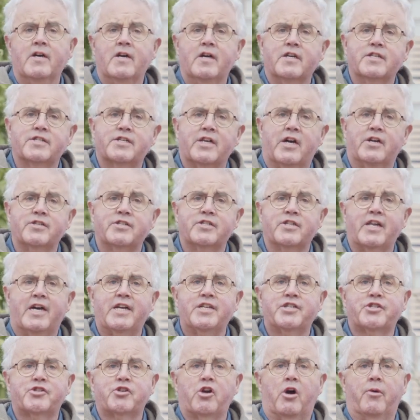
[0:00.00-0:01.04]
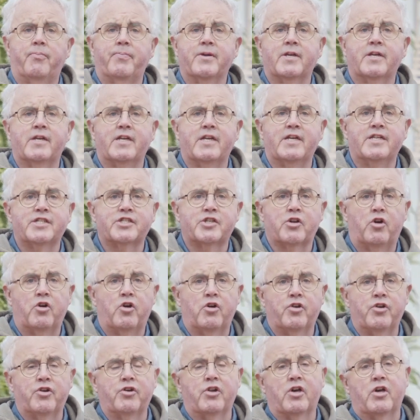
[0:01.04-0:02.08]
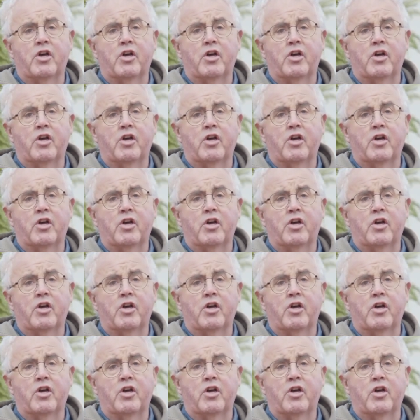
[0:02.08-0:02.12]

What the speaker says: So today's topic is on